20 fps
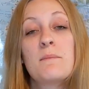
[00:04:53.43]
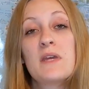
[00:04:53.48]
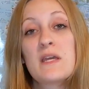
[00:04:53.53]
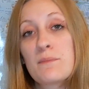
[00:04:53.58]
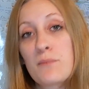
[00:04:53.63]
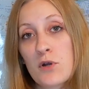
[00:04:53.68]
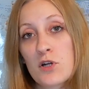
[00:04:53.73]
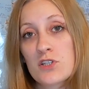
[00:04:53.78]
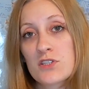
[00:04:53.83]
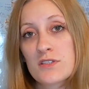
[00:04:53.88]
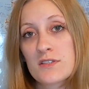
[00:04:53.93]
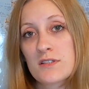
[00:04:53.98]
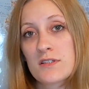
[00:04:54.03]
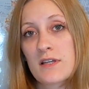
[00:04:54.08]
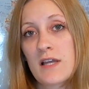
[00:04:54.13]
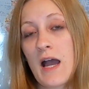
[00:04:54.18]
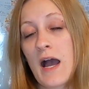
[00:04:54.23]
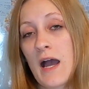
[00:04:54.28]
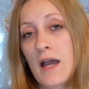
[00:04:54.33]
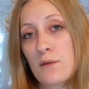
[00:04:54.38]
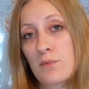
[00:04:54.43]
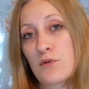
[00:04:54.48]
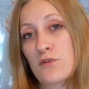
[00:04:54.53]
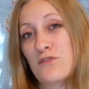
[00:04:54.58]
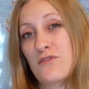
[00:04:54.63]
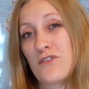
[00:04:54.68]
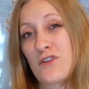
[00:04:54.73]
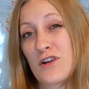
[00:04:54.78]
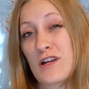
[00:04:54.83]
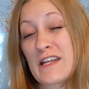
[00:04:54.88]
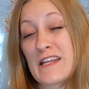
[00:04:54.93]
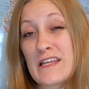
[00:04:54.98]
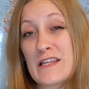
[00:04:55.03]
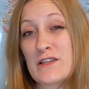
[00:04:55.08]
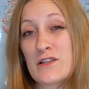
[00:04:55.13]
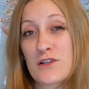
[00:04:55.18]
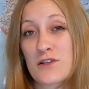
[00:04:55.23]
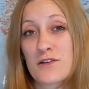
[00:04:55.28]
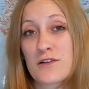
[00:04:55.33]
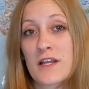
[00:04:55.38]
Me personally, I prefer
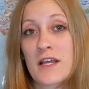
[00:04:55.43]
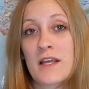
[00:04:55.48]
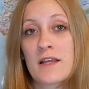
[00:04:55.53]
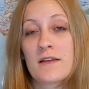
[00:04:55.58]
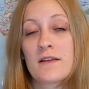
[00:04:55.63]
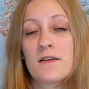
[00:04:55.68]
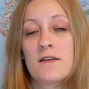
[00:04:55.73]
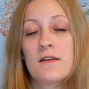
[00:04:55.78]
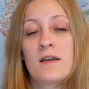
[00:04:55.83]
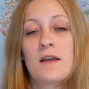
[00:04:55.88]
e-learning.